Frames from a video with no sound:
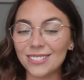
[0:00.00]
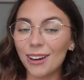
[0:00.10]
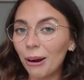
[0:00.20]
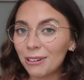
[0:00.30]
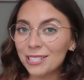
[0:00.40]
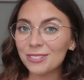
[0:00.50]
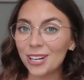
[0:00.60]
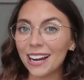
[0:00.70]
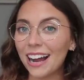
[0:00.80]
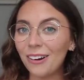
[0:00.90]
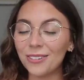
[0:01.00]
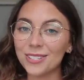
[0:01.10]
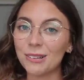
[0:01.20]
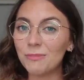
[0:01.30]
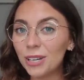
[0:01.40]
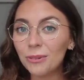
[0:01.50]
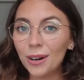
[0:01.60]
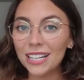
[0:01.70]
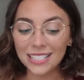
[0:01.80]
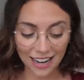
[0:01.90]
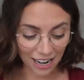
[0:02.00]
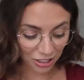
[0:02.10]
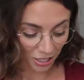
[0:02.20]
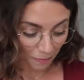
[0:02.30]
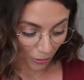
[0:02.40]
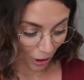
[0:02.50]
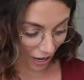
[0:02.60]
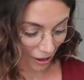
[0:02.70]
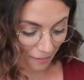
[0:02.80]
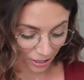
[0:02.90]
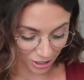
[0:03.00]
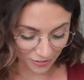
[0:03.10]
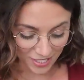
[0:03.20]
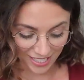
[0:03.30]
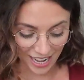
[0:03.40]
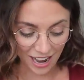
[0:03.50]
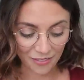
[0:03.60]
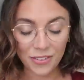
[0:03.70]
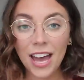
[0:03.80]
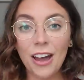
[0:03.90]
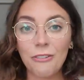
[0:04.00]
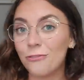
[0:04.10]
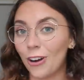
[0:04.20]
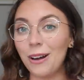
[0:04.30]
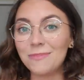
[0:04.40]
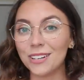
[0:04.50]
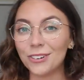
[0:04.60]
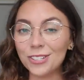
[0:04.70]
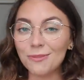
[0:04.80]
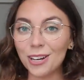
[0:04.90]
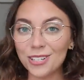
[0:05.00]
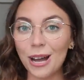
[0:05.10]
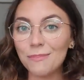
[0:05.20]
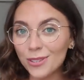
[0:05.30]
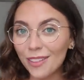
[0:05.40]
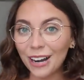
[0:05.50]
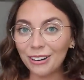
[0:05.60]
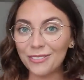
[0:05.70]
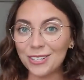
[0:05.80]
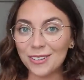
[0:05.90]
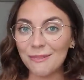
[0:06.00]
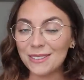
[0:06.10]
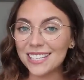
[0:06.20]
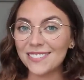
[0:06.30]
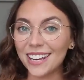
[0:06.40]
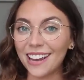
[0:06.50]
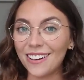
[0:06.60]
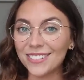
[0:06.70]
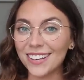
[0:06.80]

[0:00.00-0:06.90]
So I wanted to check out some new ones. I actually bought a bunch of stuff from different small shops so that I could feature them in this video.